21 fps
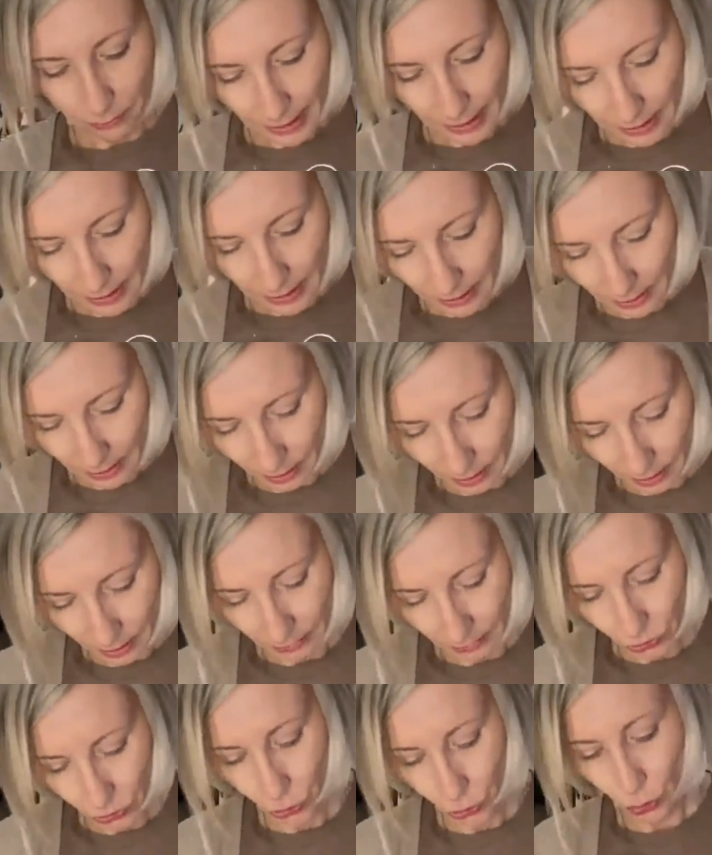piece that
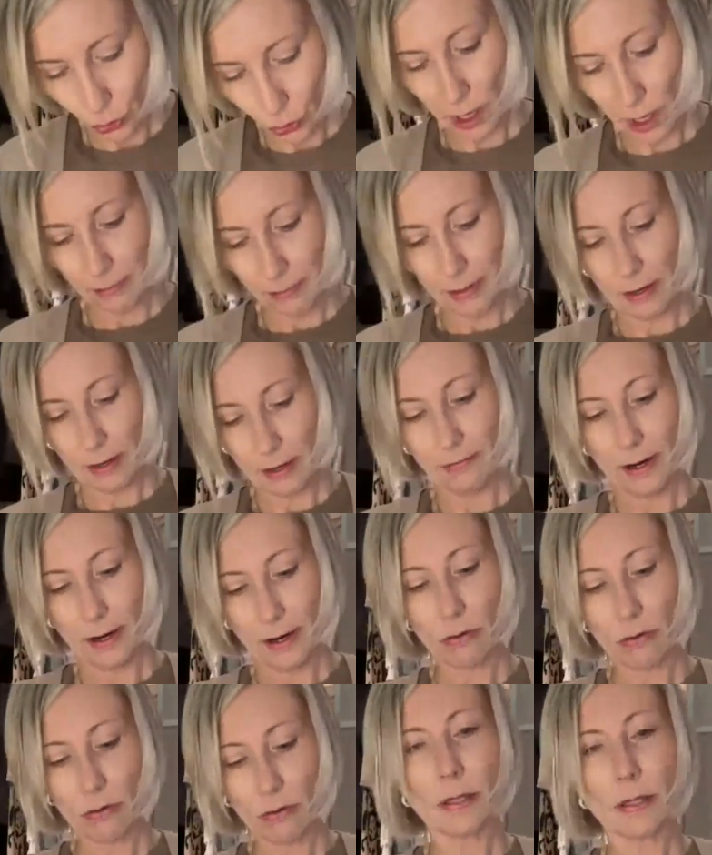I'm so happy I
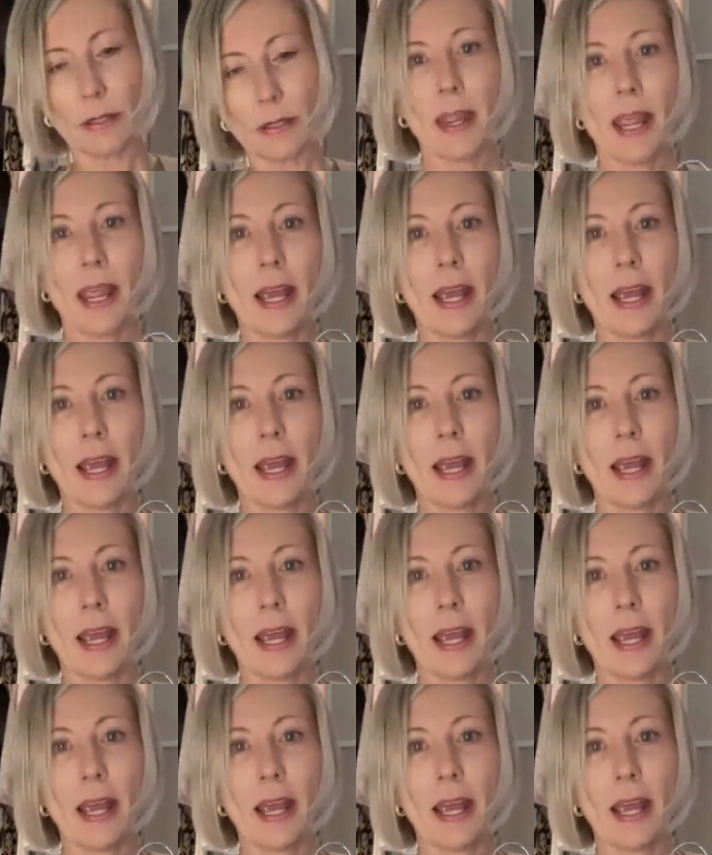found.